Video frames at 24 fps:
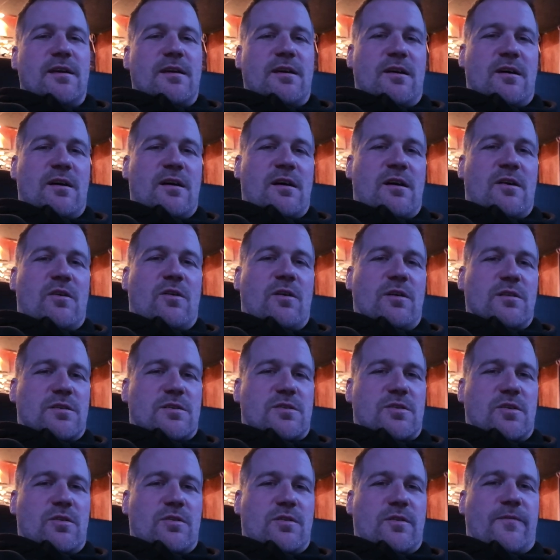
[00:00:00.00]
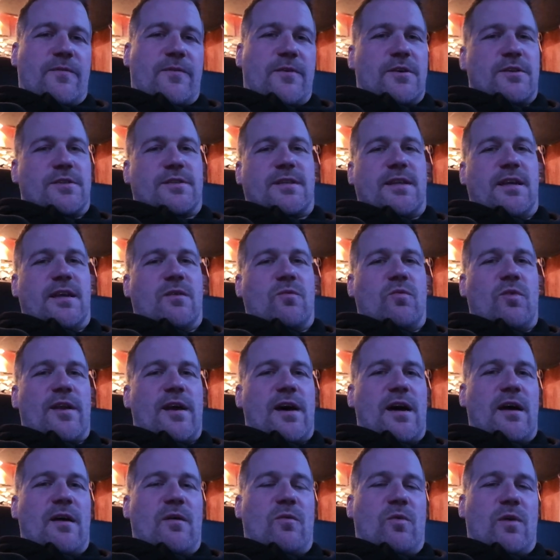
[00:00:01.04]
Also, the first thing what
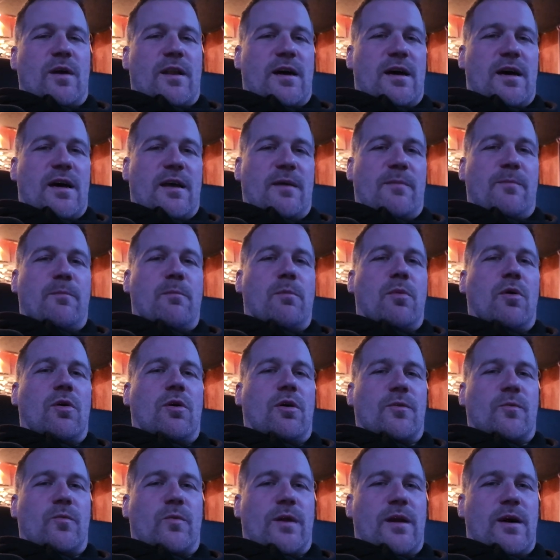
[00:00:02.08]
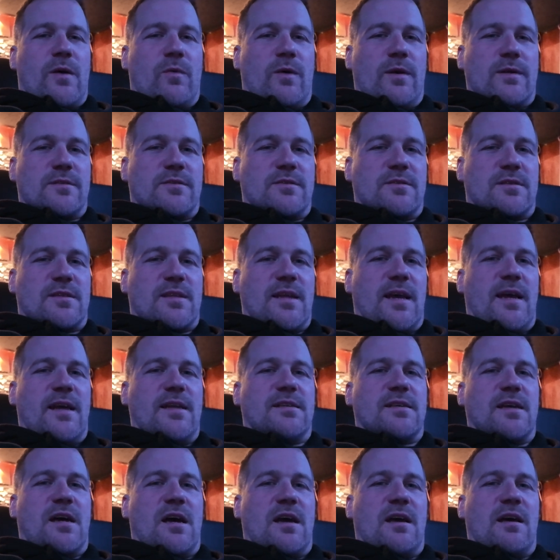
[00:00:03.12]
I bought when I went to
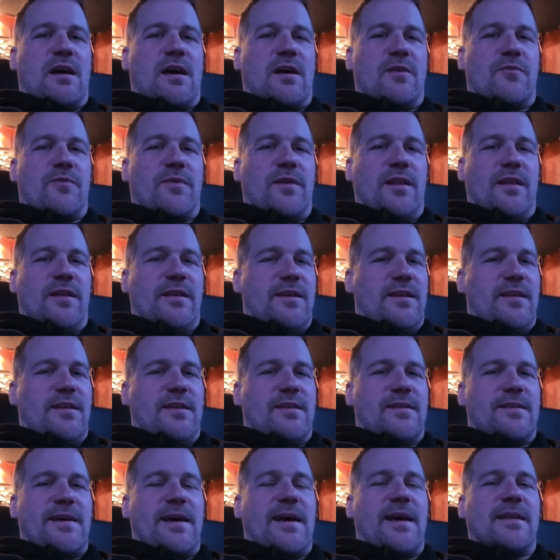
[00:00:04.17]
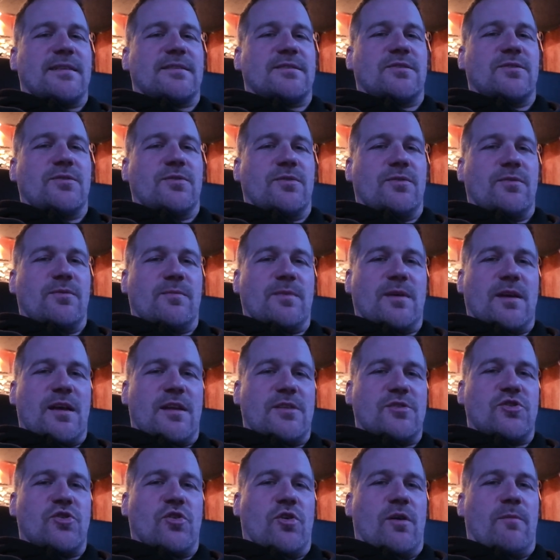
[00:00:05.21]
States. I really needed that to
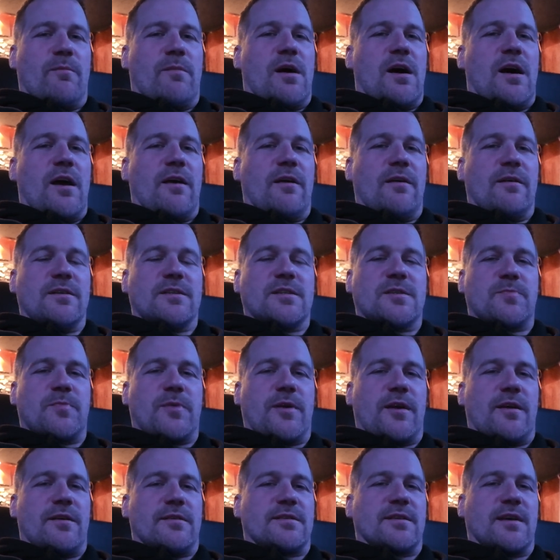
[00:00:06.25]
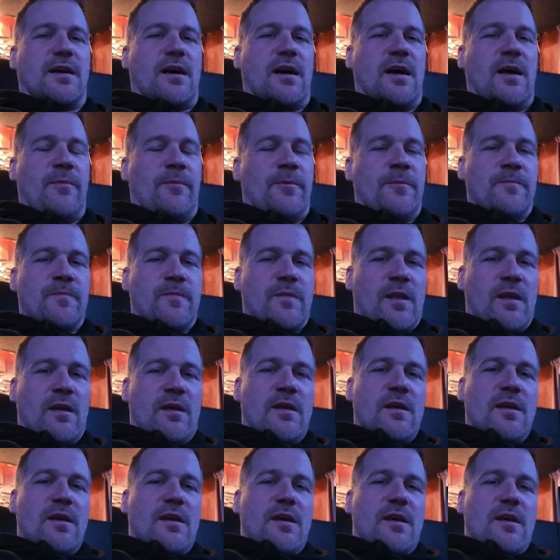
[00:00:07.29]
enjoy my spare time.
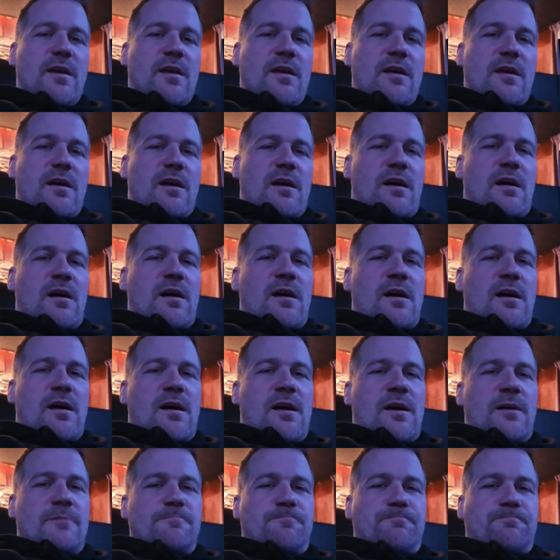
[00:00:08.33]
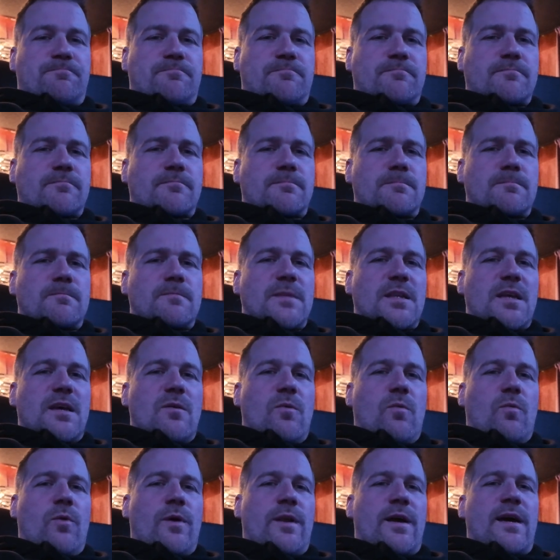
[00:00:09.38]

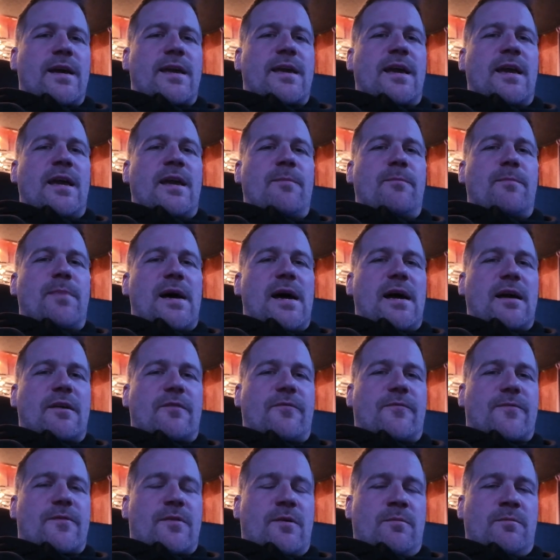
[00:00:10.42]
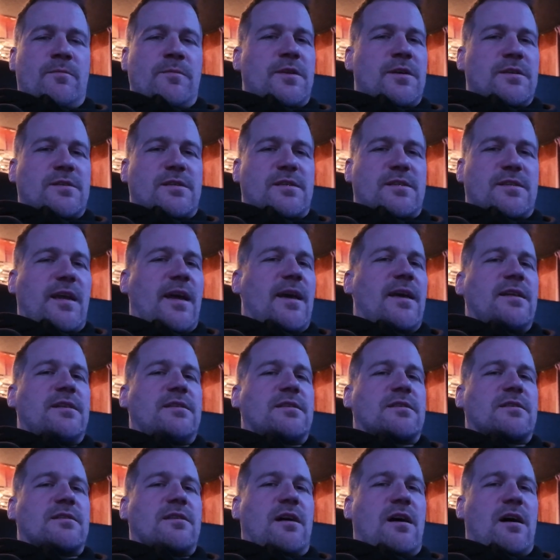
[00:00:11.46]
When I came back from the
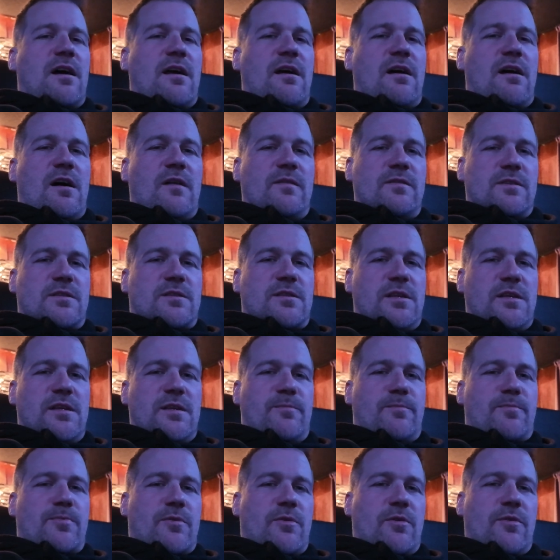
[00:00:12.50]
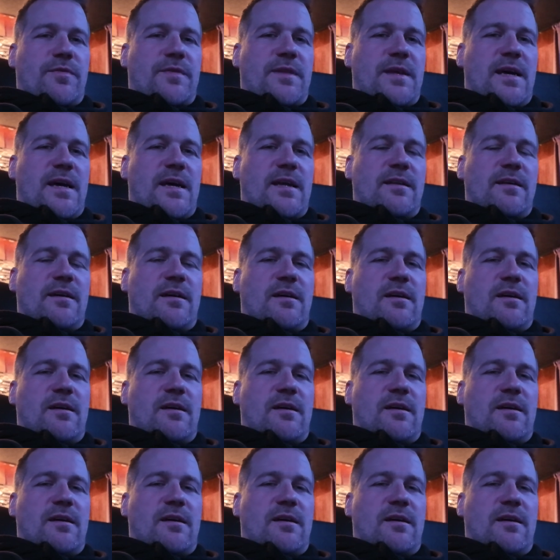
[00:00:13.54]
States, I obviously brought that